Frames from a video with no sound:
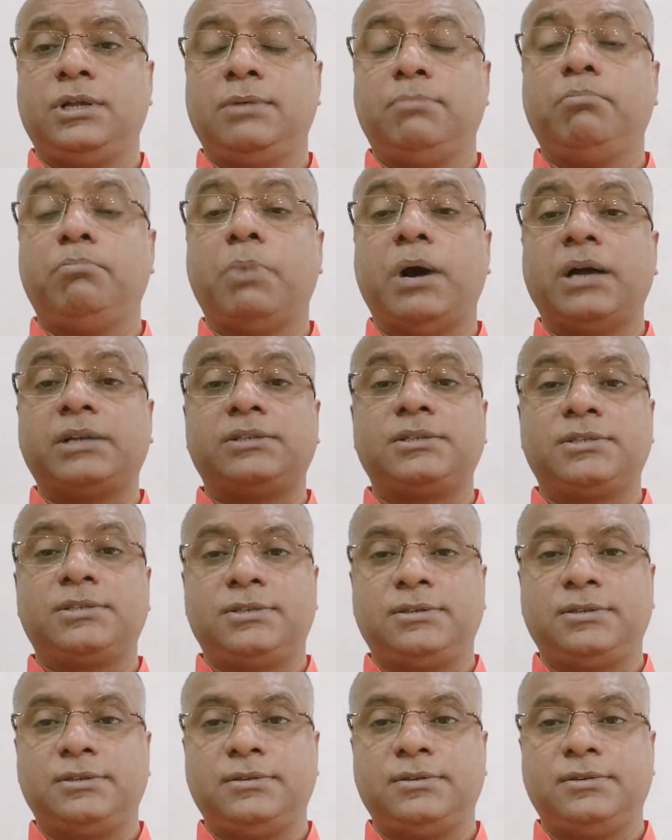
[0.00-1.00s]

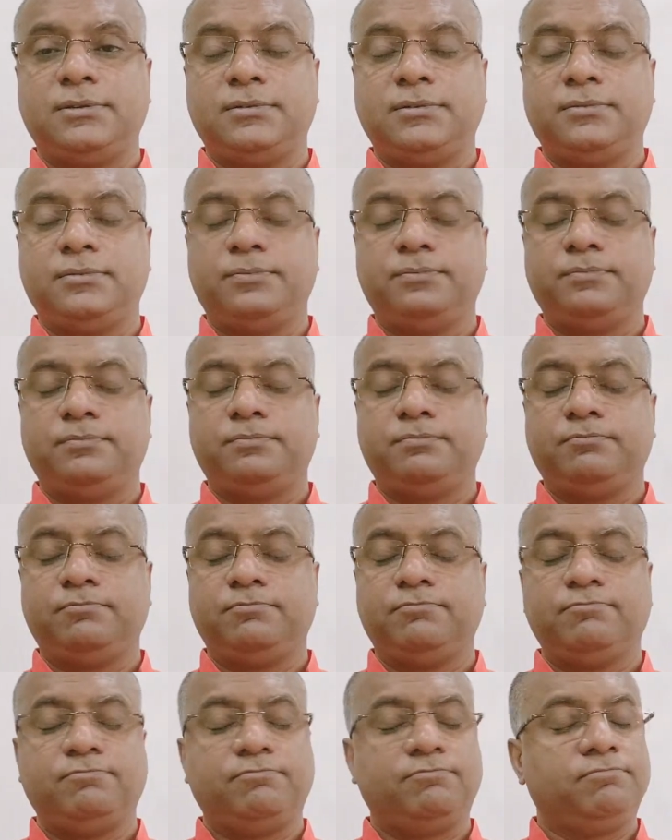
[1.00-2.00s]
But
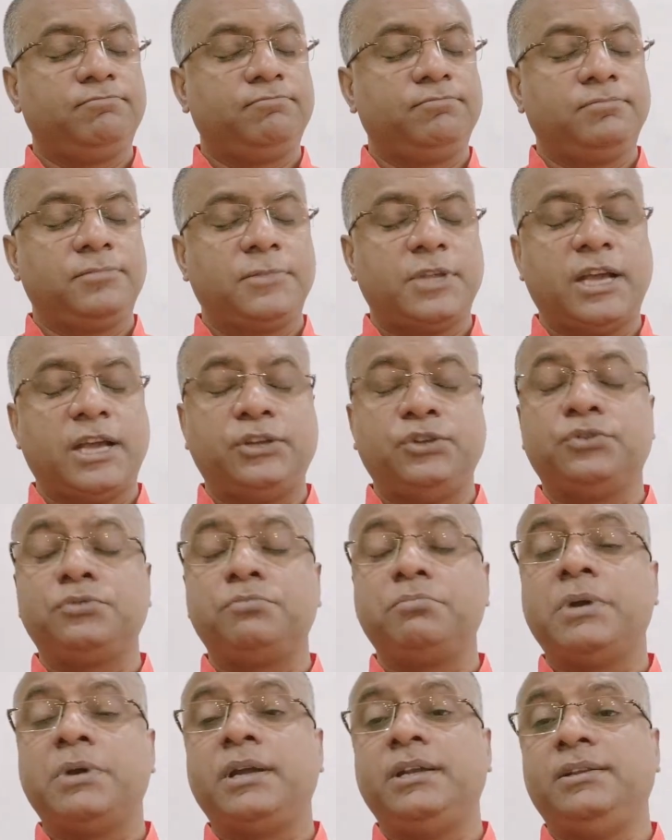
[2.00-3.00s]
I
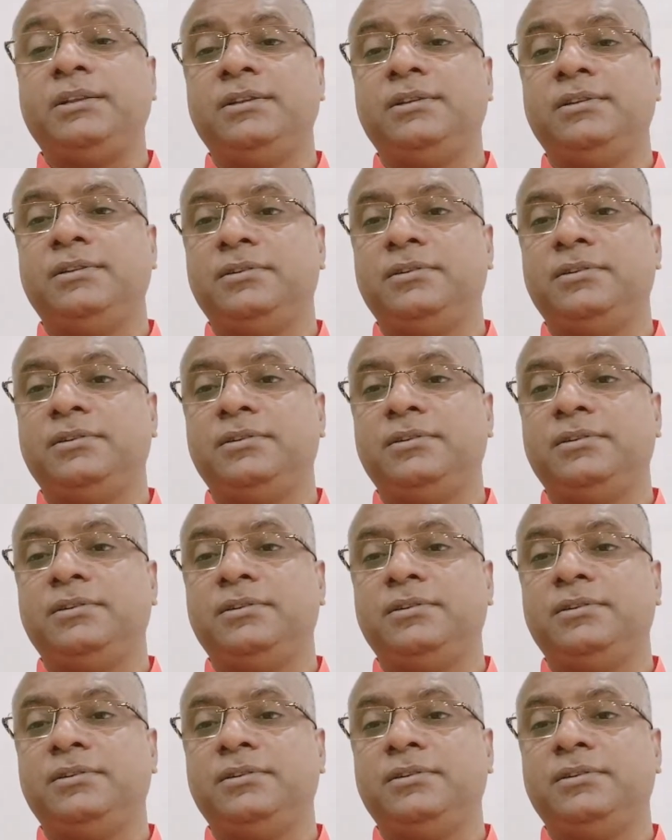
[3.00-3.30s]
don't mind,